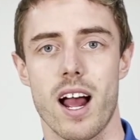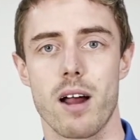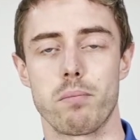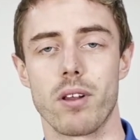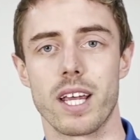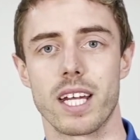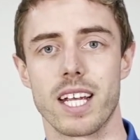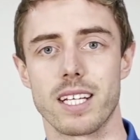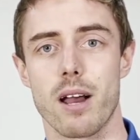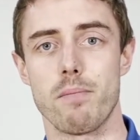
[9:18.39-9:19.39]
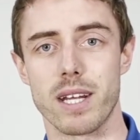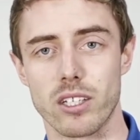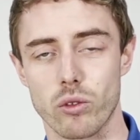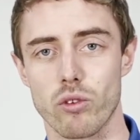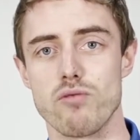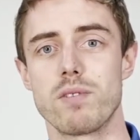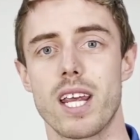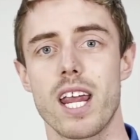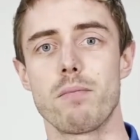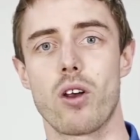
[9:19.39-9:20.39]
playing a big group
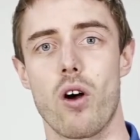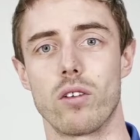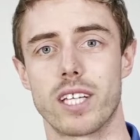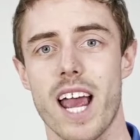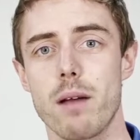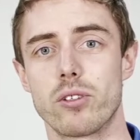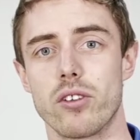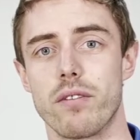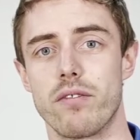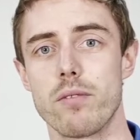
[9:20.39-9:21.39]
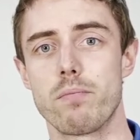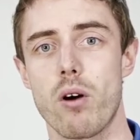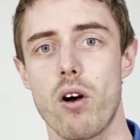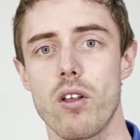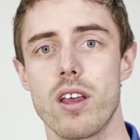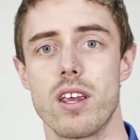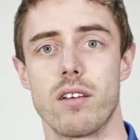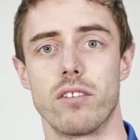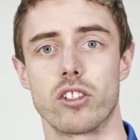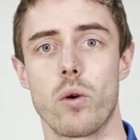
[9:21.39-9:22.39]
game called Capture the Football
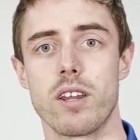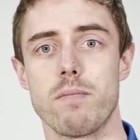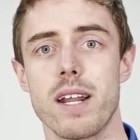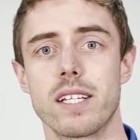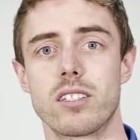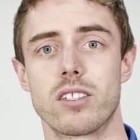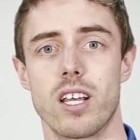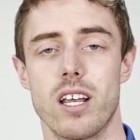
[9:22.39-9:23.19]
for 20 minutes.